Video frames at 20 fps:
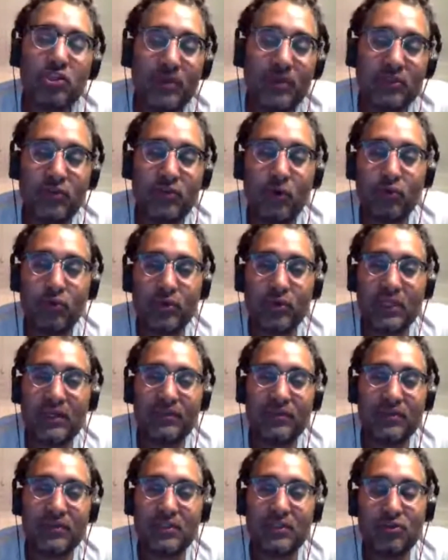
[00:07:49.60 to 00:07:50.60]
total
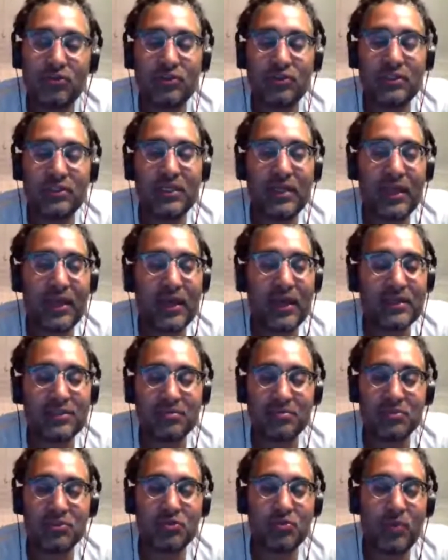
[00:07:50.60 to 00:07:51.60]
divas, and you see they got some
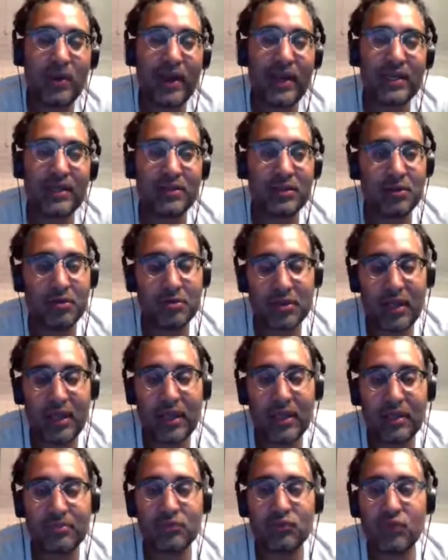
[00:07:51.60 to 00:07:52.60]
swag in their
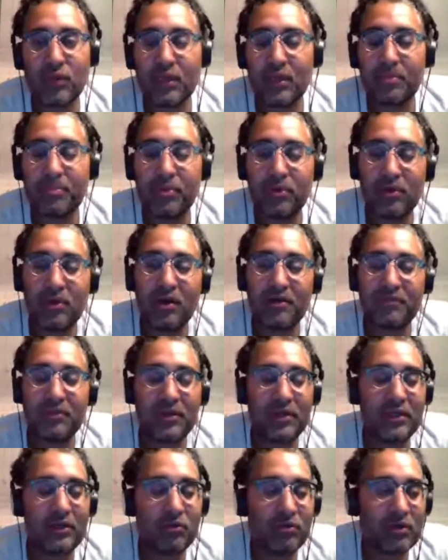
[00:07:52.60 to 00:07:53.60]
game, so they could pull off the
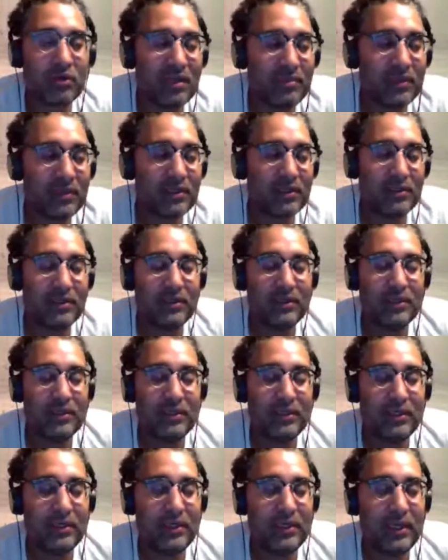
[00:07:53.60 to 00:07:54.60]
heel gimmick,
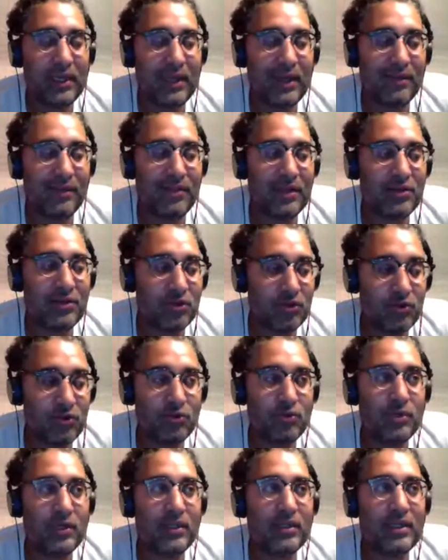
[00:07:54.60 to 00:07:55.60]
and they
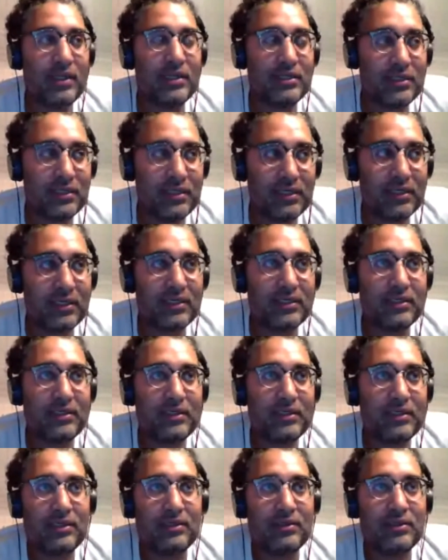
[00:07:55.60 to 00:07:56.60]
do, and they did,
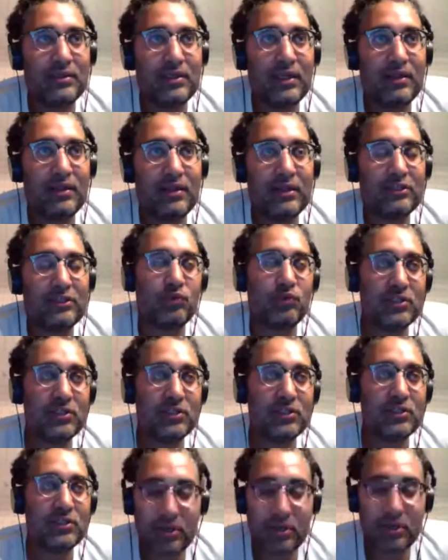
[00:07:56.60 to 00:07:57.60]

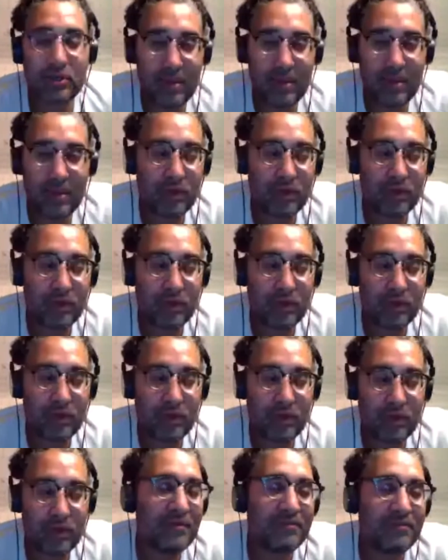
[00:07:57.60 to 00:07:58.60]
where they're not
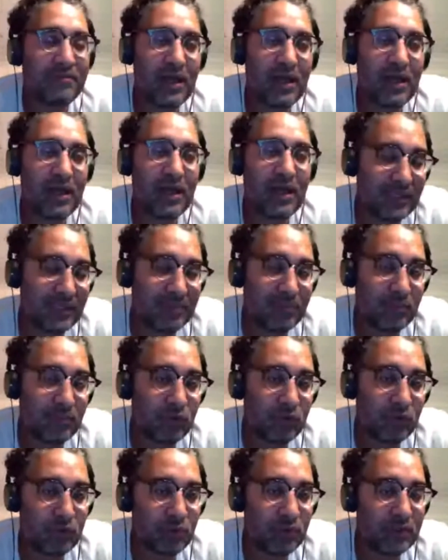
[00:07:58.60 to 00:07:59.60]
high flyers anymore,
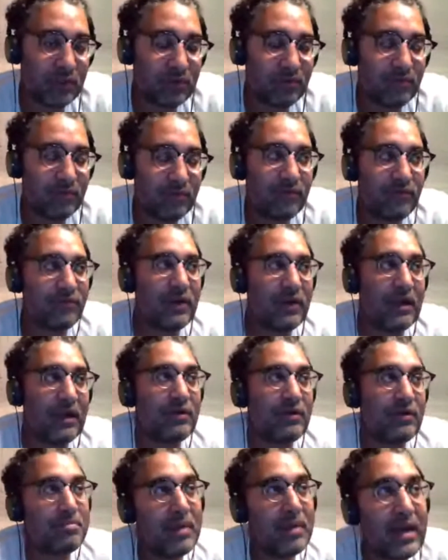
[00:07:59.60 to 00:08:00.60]
doing very
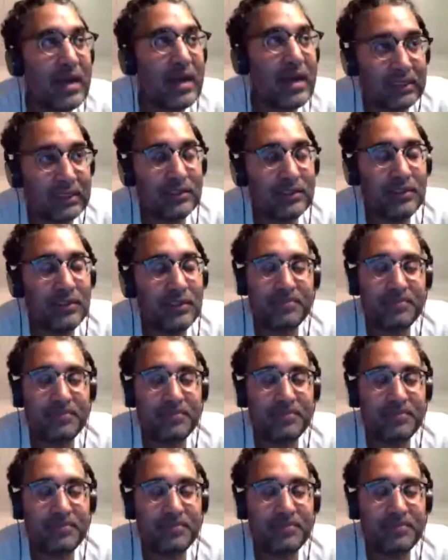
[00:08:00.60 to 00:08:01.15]
many